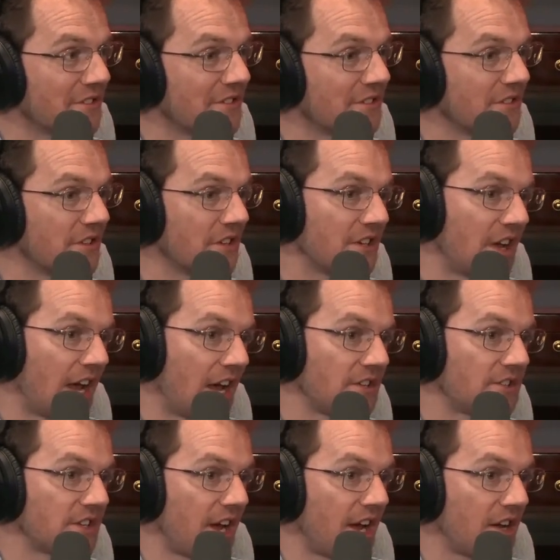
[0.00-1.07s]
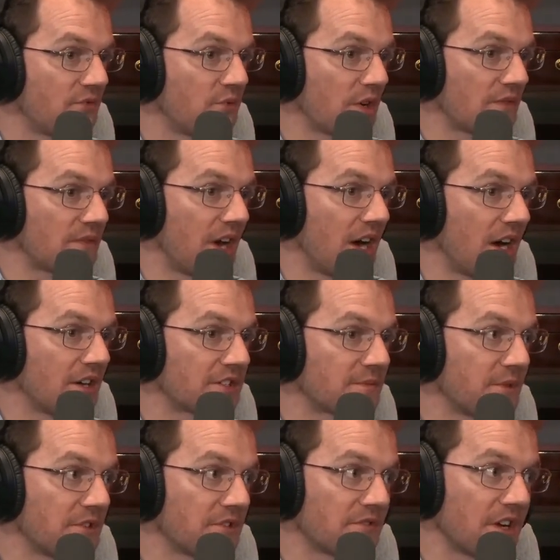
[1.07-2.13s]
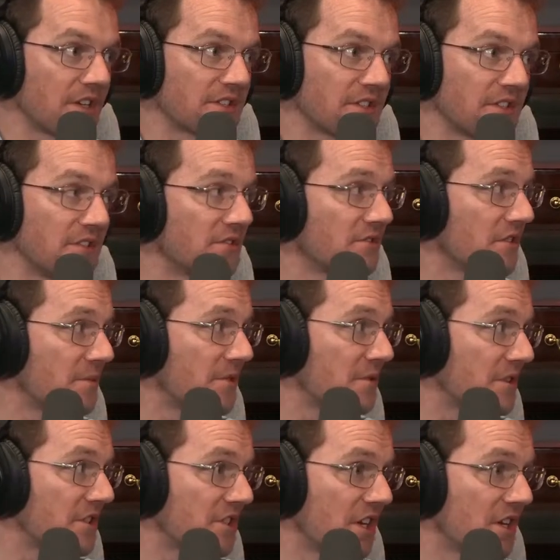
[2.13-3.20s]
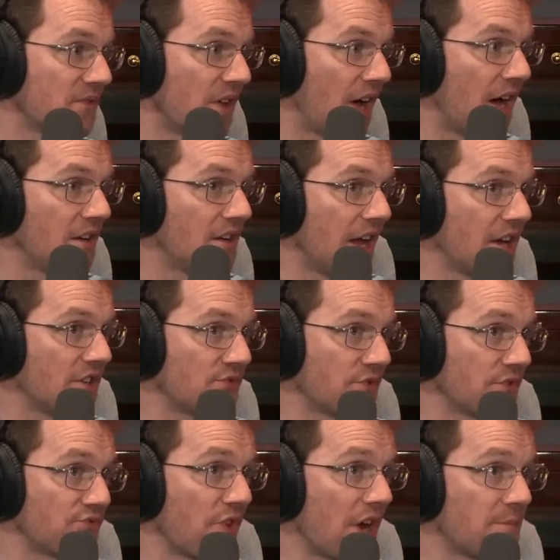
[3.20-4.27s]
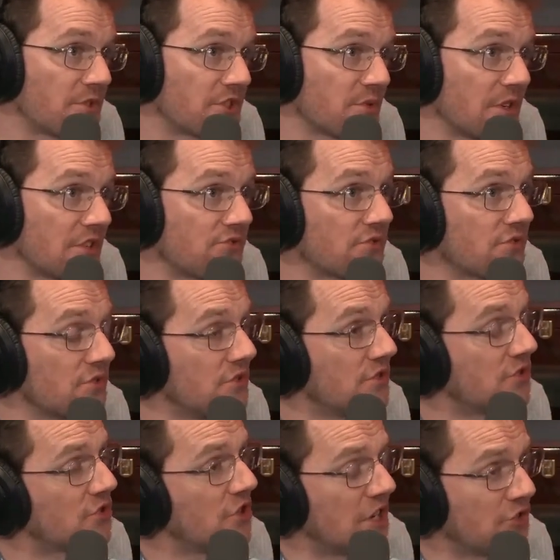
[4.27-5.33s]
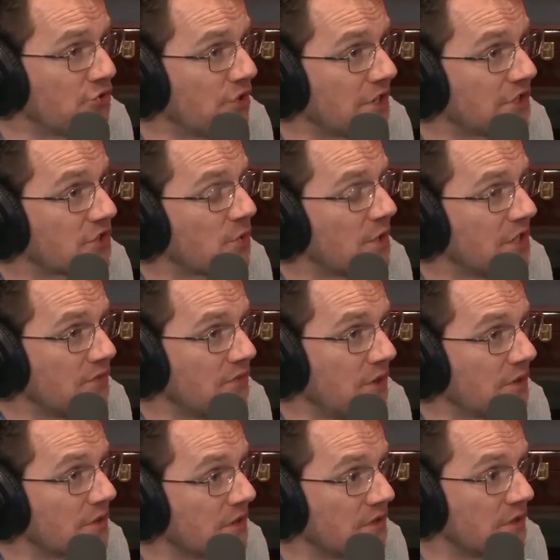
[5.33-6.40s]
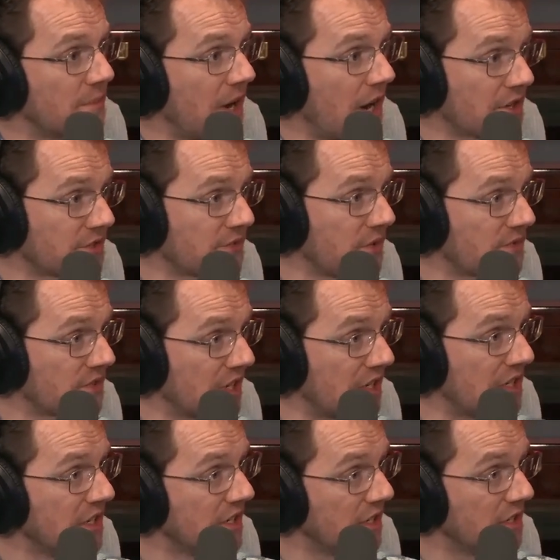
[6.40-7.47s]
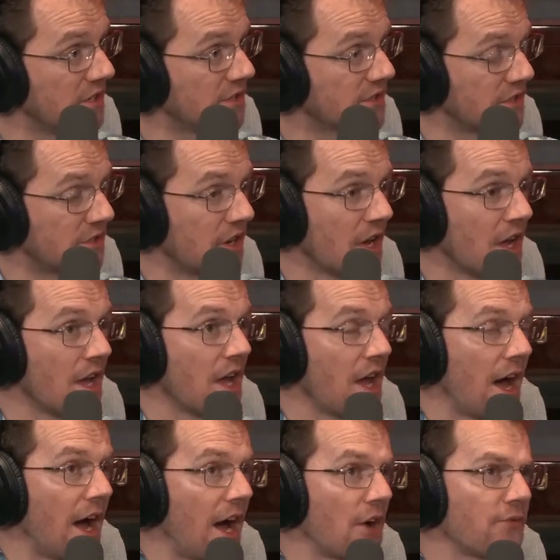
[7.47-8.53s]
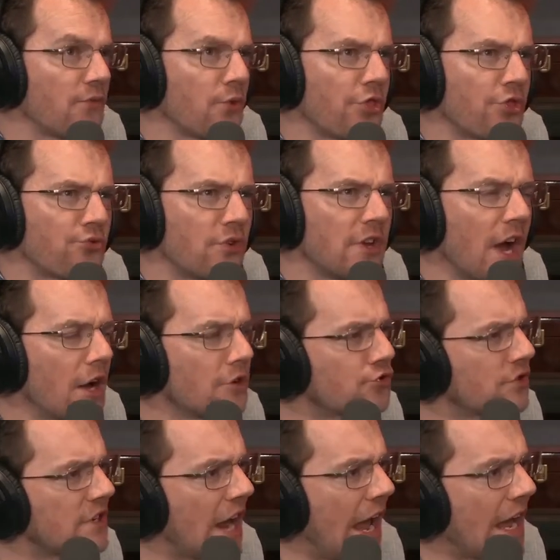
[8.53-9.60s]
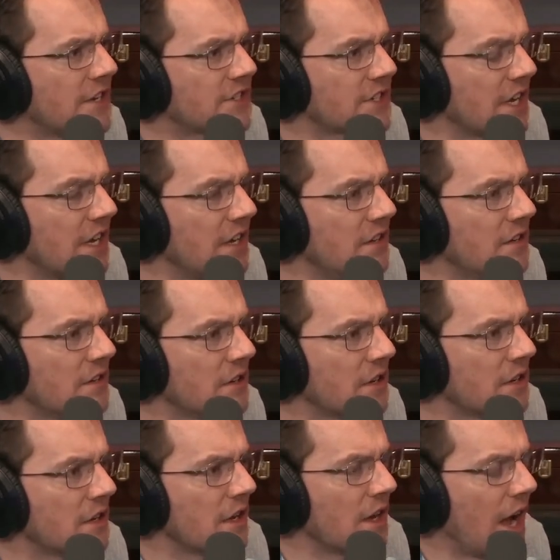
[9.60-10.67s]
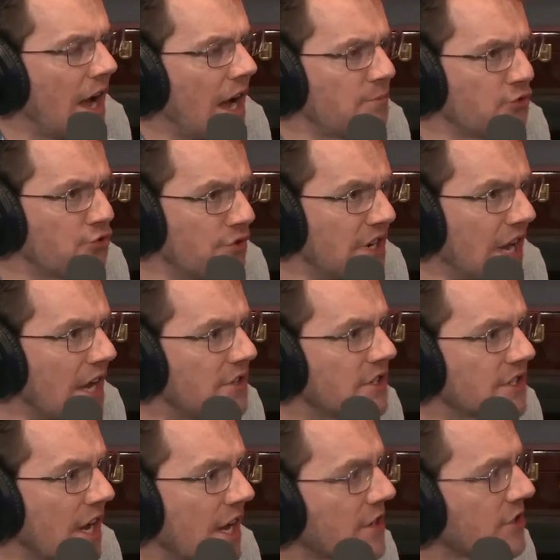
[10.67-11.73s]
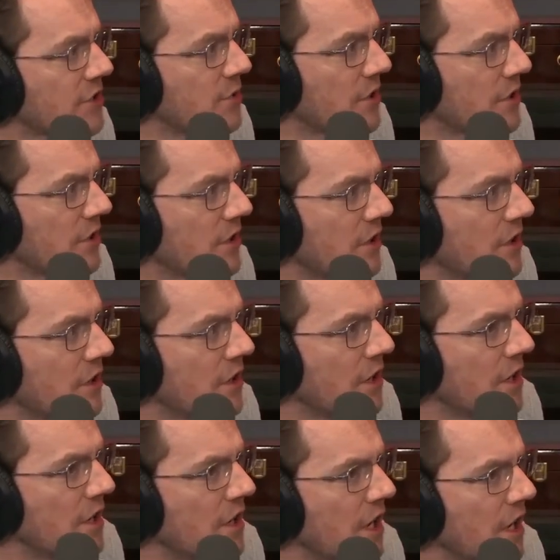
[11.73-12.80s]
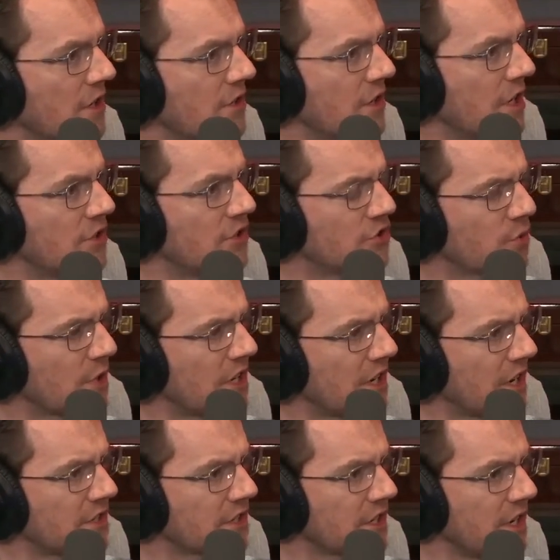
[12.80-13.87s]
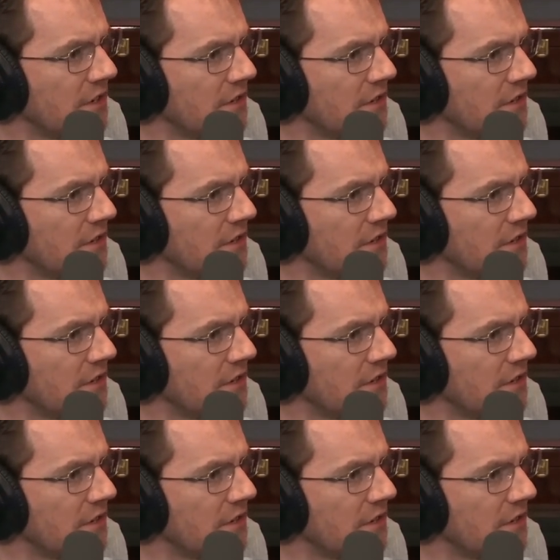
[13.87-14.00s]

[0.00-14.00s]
It had to have one of the highest murder rates in Europe to achieve that, and for rapes to increase 20-fold over the past 15 years, and for 318 grenade attacks to occur. in 2019.